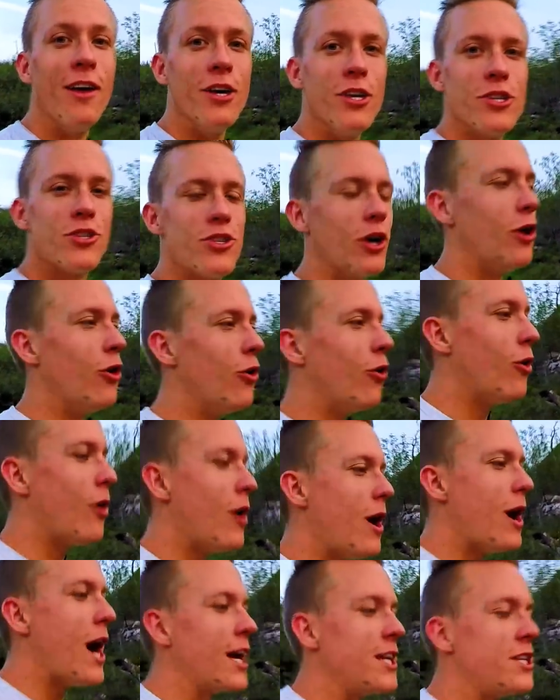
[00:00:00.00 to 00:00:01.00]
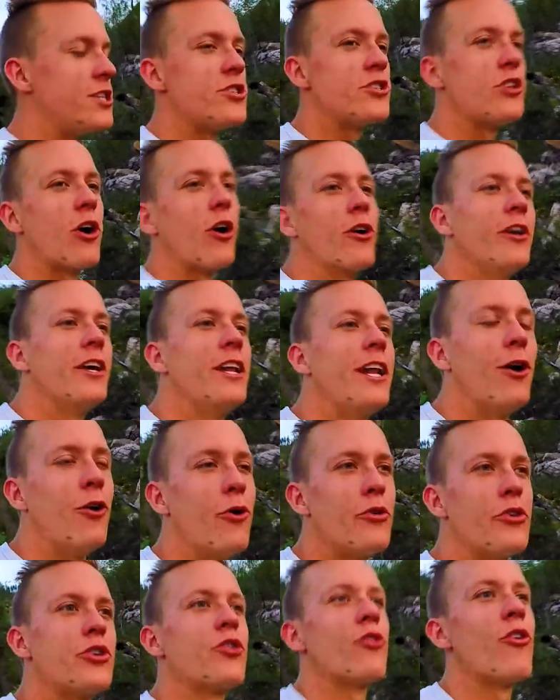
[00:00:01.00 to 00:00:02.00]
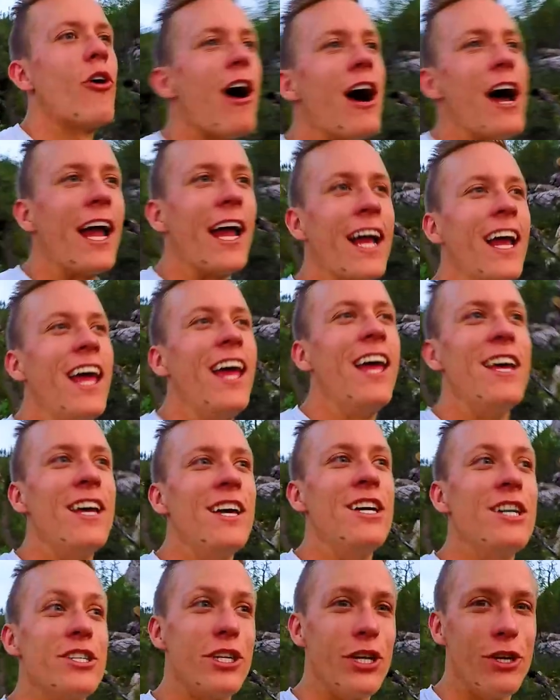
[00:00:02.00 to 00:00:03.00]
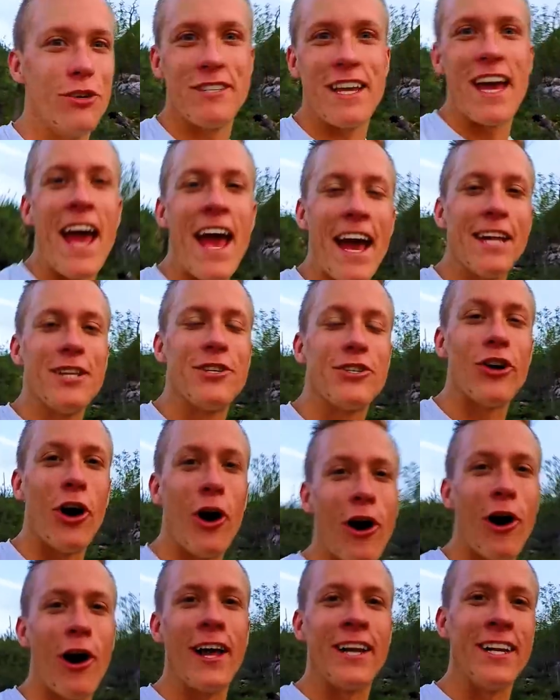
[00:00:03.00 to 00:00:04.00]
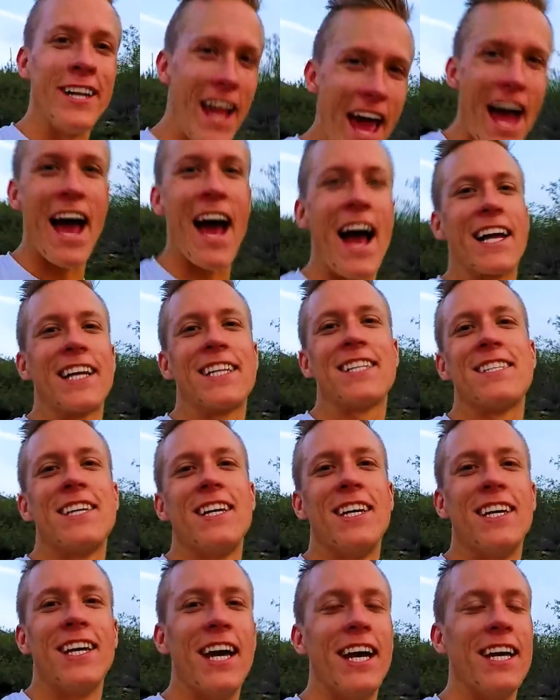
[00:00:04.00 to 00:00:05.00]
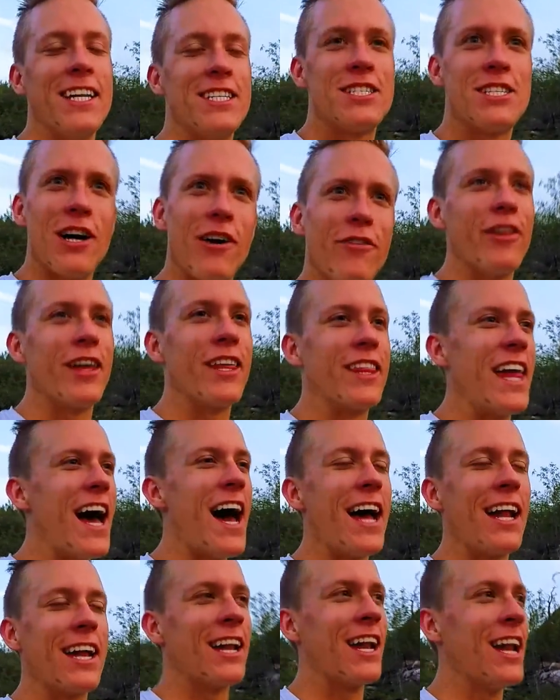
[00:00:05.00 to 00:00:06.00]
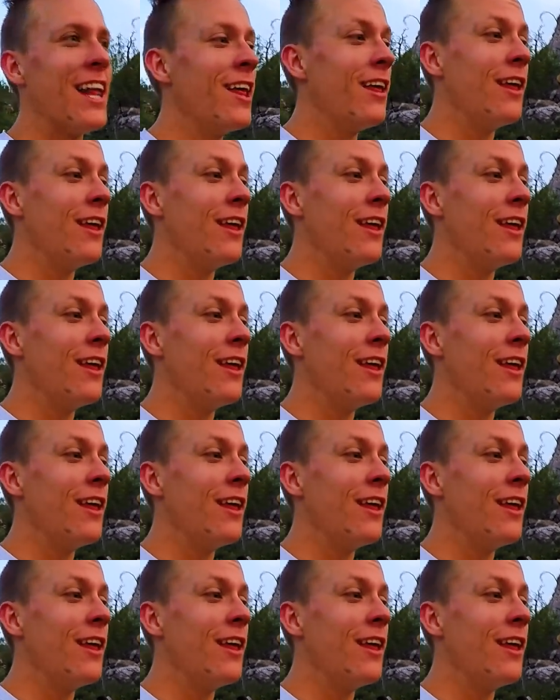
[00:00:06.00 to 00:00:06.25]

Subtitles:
So I started out trying to use a handsaw and an axe and stuff like that, and